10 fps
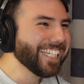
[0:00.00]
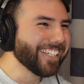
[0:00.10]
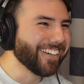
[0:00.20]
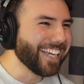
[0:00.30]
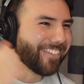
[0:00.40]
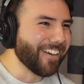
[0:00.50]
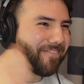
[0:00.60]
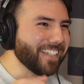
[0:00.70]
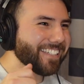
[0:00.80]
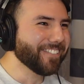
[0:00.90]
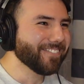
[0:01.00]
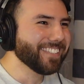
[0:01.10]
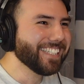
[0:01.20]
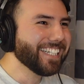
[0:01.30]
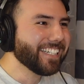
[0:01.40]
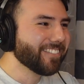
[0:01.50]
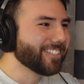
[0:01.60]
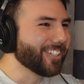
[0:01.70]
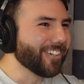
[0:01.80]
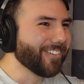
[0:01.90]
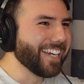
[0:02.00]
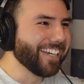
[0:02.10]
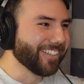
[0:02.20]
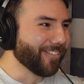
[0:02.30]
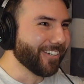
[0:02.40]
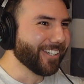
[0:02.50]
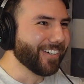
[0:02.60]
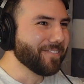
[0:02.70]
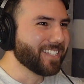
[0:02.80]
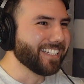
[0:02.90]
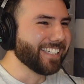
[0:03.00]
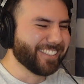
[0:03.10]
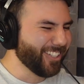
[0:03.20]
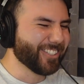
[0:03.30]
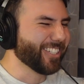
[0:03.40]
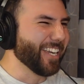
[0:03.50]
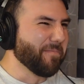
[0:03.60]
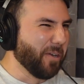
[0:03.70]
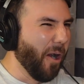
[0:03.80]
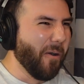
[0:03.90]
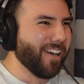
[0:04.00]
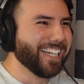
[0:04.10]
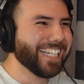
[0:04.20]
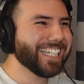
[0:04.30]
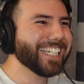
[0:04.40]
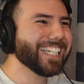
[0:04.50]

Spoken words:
they're like whipping him. Sir, we got the real whips. Just keep going.